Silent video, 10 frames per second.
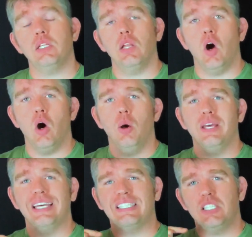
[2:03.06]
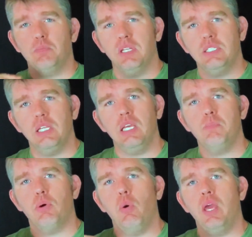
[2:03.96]
law explicitly
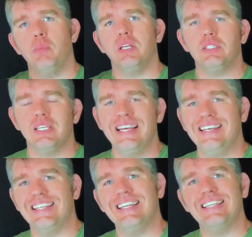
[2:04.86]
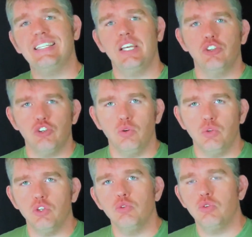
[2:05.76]
prohibits the intentional
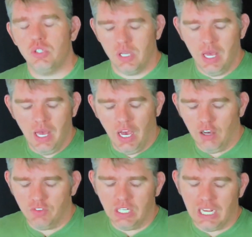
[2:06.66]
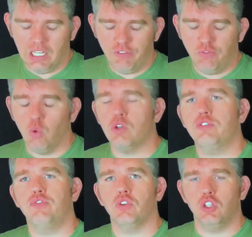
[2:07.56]
use of deadly force
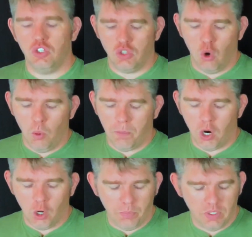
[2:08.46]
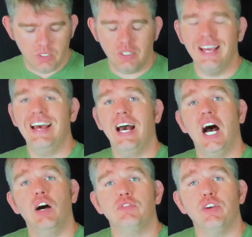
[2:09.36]
for the sole purpose
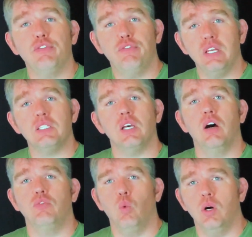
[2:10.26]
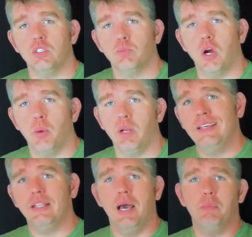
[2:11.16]
of defense of one's property.
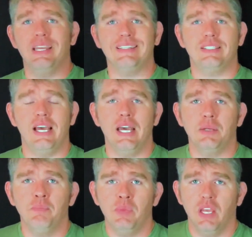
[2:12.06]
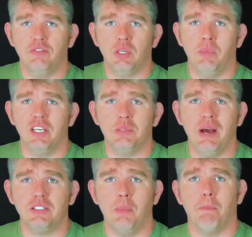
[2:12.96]
That being said, if somebody's
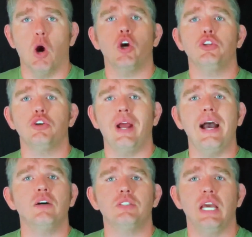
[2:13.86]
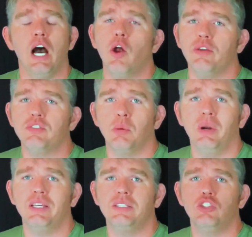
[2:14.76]
about to burn your house down, if
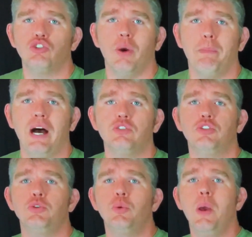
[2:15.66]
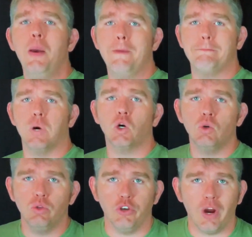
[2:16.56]
somebody's about to
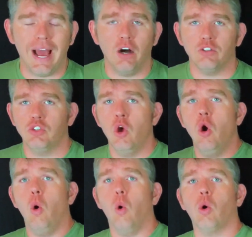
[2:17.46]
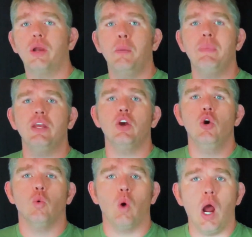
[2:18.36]
burgle your house or commit
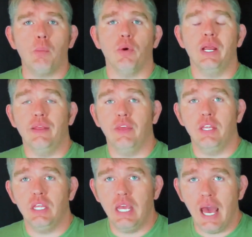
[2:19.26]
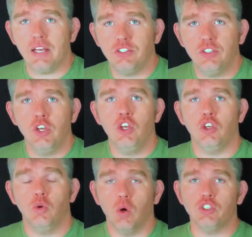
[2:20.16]
robbery, then yes,
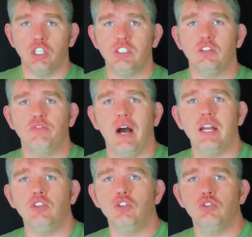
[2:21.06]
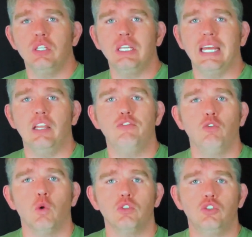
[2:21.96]
you are justified in using deadly
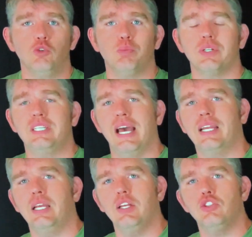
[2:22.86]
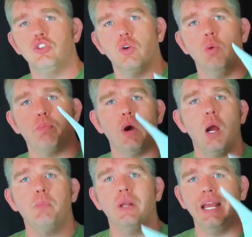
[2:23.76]
force to protect against your own
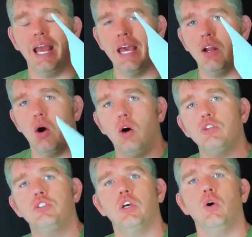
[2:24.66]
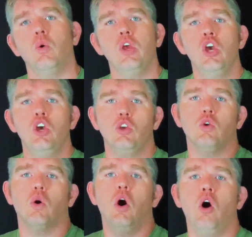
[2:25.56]
property and also your
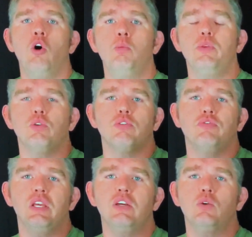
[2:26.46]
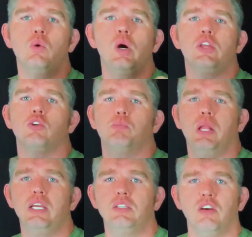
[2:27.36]
home, your vehicle, and your
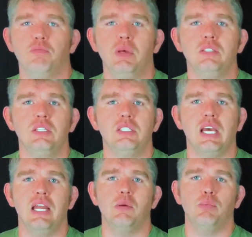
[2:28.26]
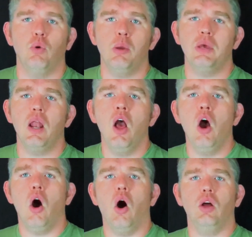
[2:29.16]
place of business and employment
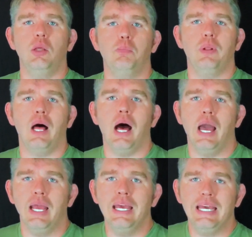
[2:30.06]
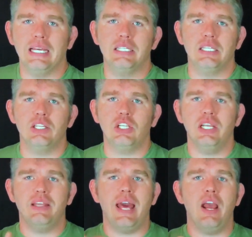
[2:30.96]
all apply. Essentially,
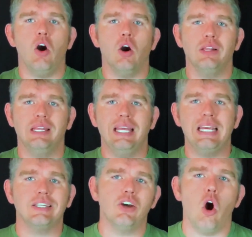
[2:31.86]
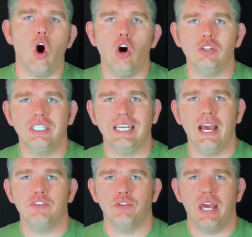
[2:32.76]
they are linked all
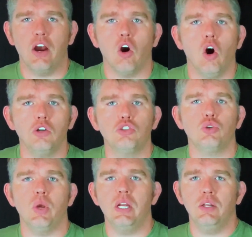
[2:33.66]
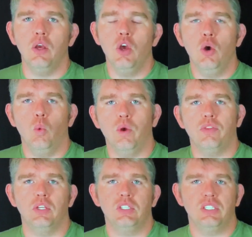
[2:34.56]
together. They are all treated with the
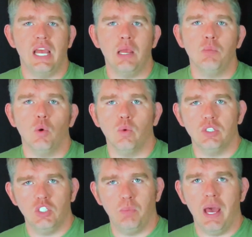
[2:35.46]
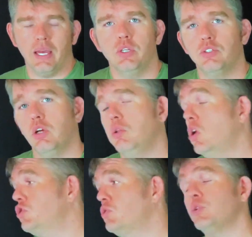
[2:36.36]
same respect. So long
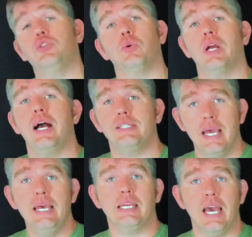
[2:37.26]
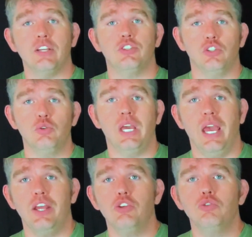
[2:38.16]
story short, guys, yes, you
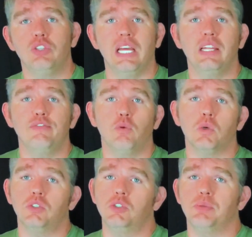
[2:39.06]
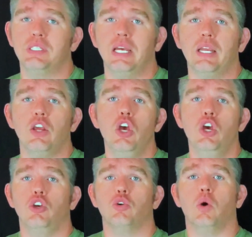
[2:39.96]
can use deadly force to protect
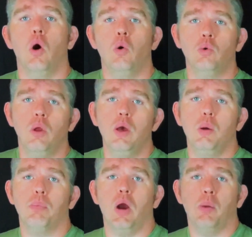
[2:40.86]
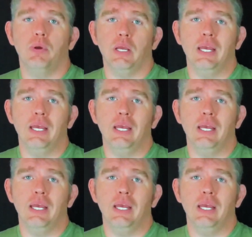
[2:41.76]
your own property.